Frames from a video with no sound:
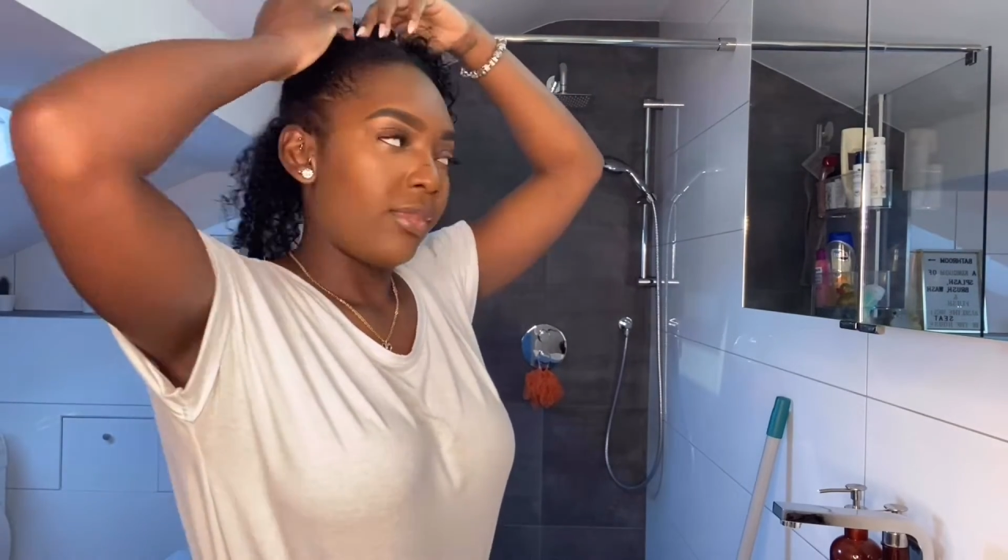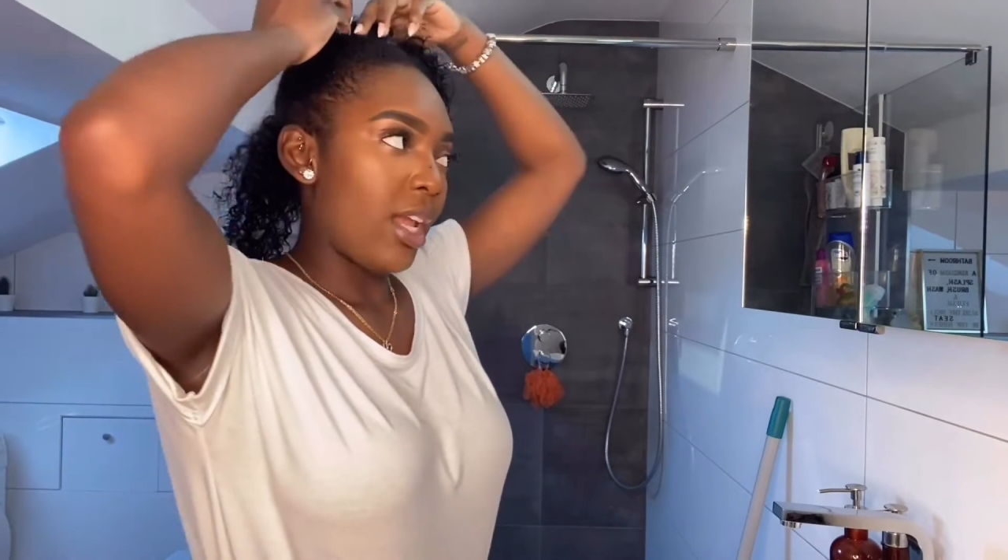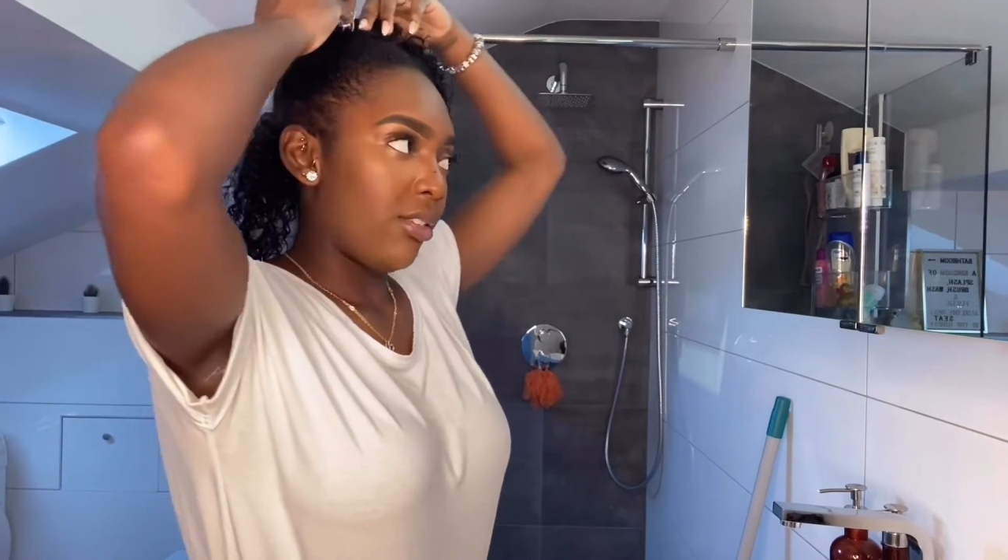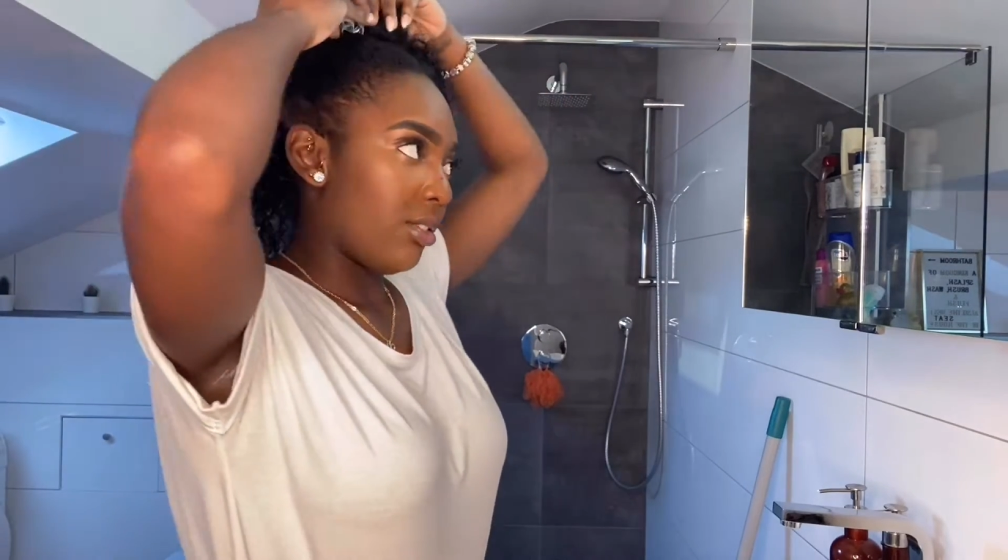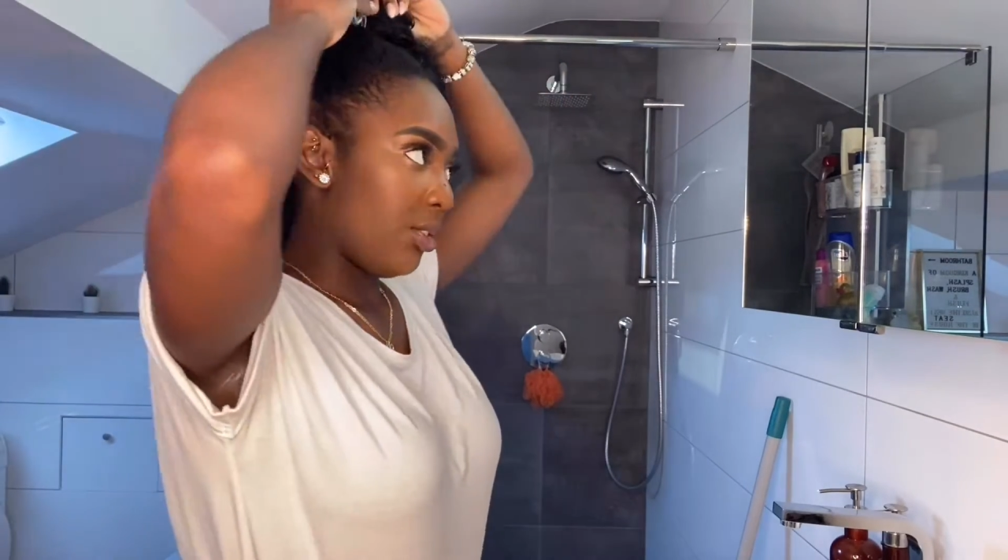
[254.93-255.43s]

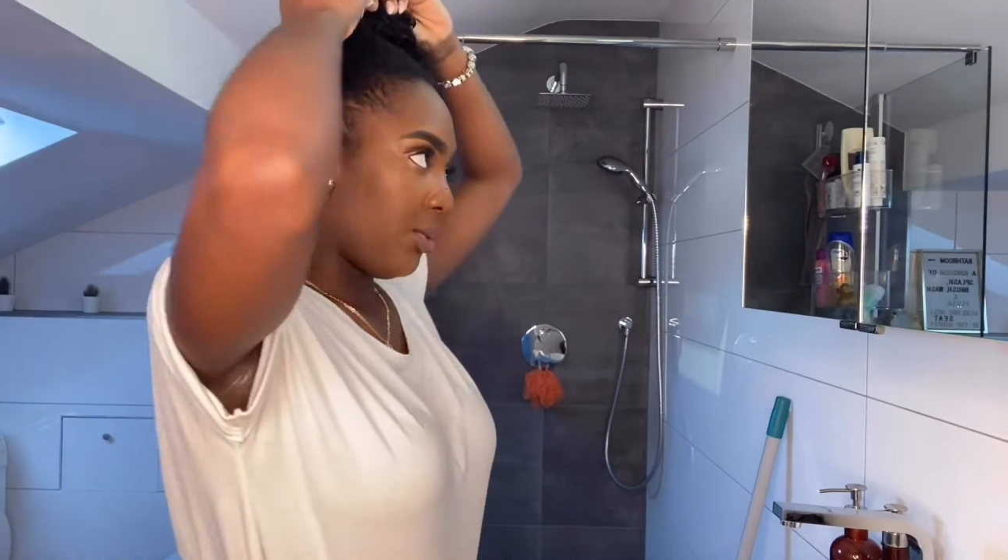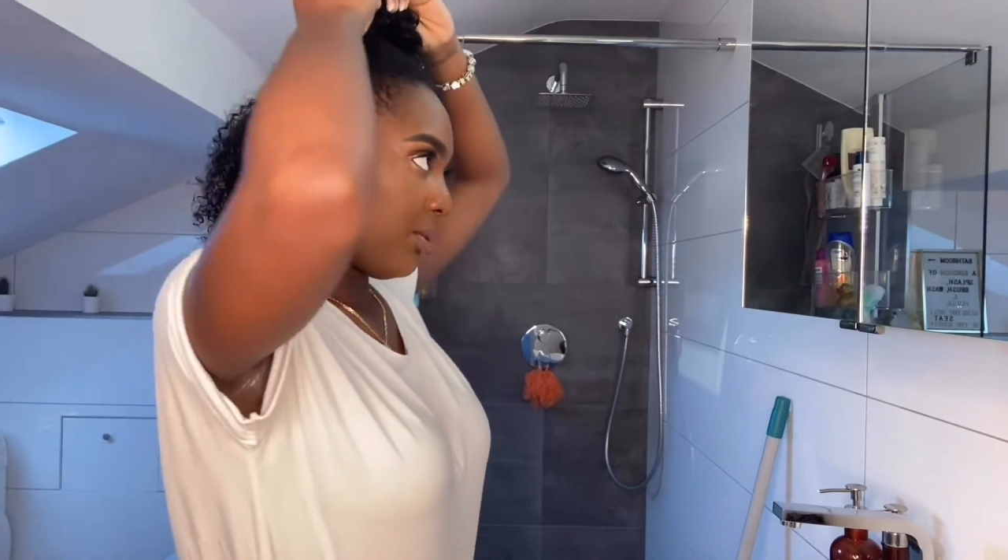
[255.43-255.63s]
I just do.